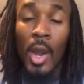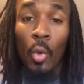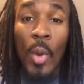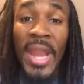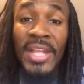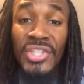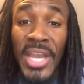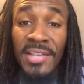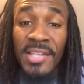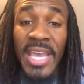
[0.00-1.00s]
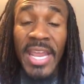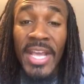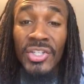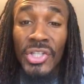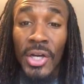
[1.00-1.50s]
Where did Jesus get
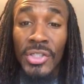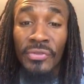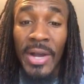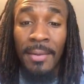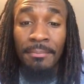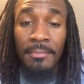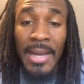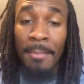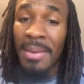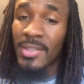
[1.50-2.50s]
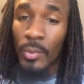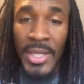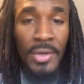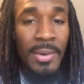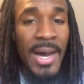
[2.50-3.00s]
his church from? I'm about to wear
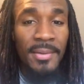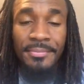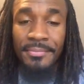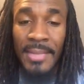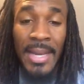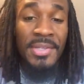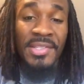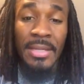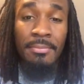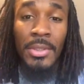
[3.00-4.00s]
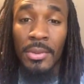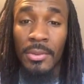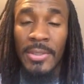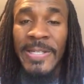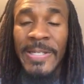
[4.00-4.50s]
you out. I'm just in a mood.
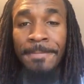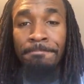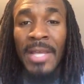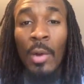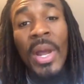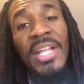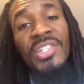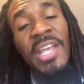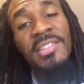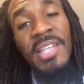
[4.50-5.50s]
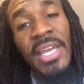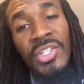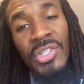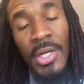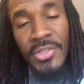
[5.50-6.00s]
Where did Jesus get
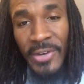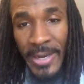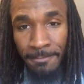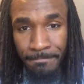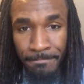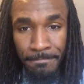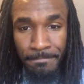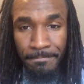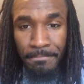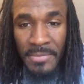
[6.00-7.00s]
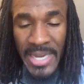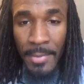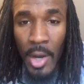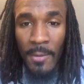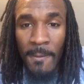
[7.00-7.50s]
his church from? Come
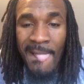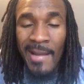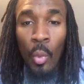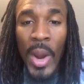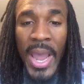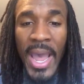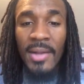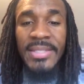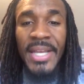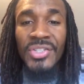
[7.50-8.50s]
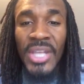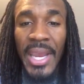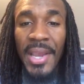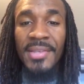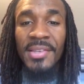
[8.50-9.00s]
on. Where did
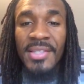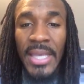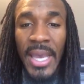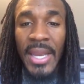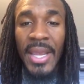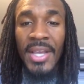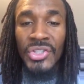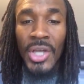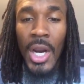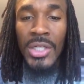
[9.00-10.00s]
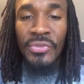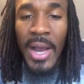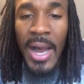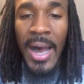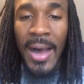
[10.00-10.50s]
Jesus get his church
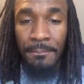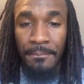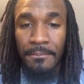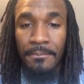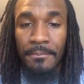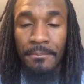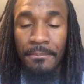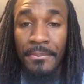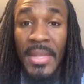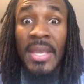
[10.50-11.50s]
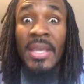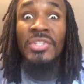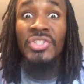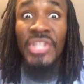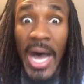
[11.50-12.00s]
from?
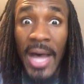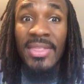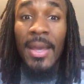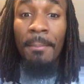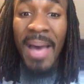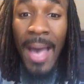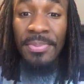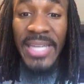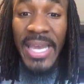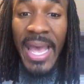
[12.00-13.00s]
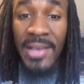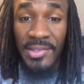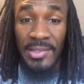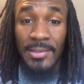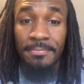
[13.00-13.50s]
John the
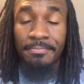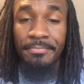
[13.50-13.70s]
Baptist.